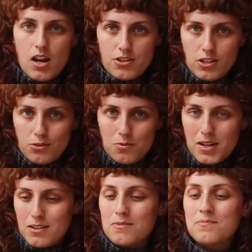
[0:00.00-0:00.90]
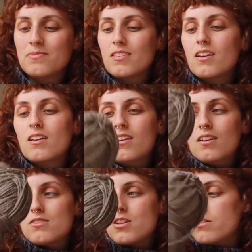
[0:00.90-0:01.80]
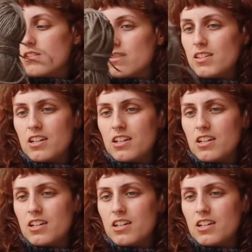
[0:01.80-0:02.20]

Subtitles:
I shall do better. So this is